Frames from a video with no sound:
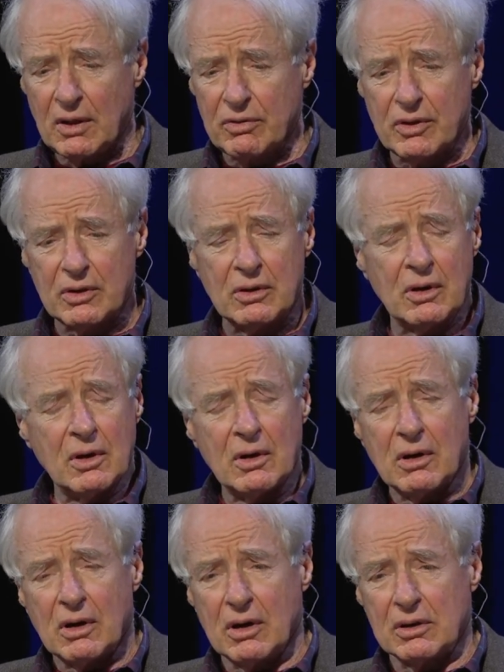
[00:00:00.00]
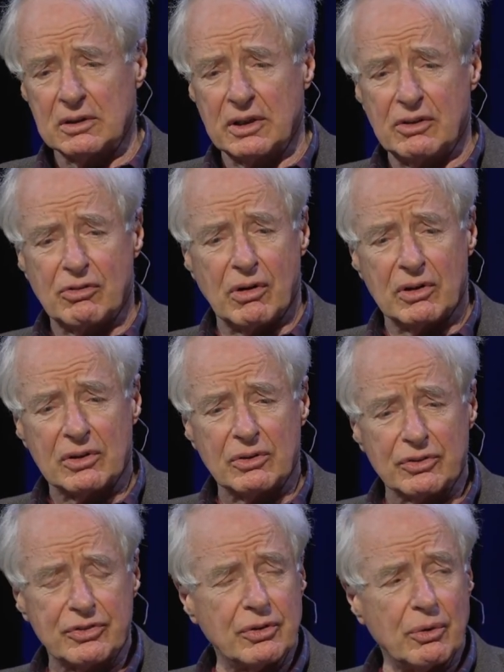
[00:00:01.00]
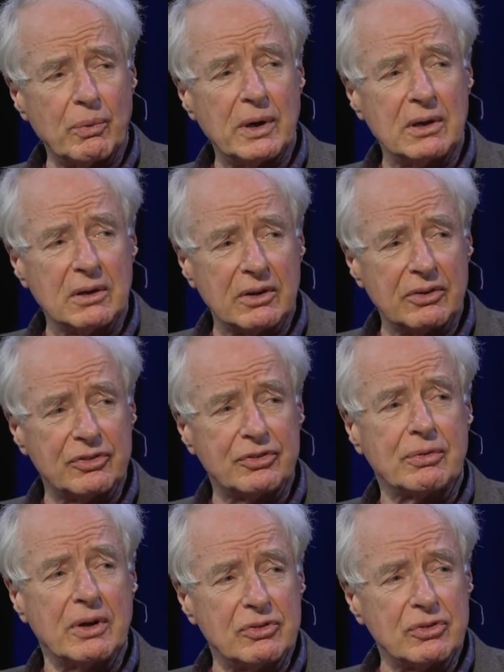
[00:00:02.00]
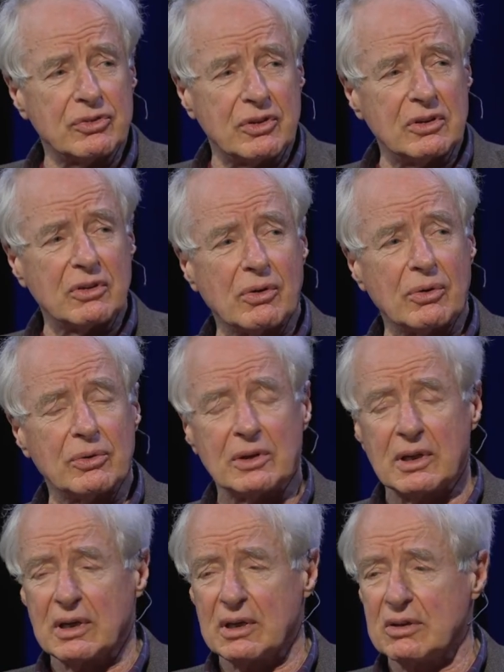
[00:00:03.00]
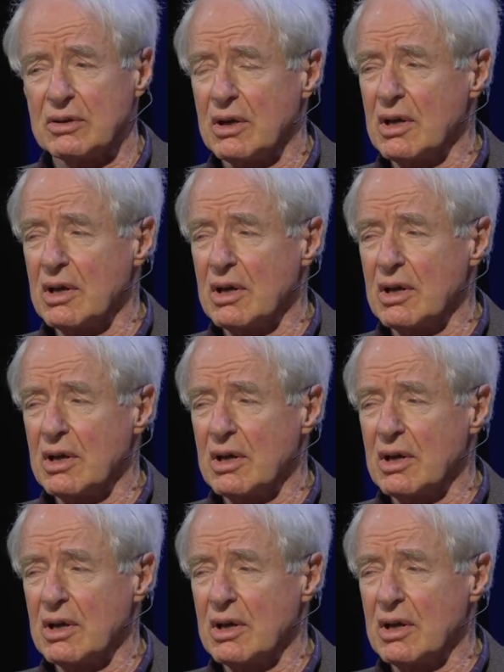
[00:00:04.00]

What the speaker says: that Arlie chronicled so well in Strangers in Own Land,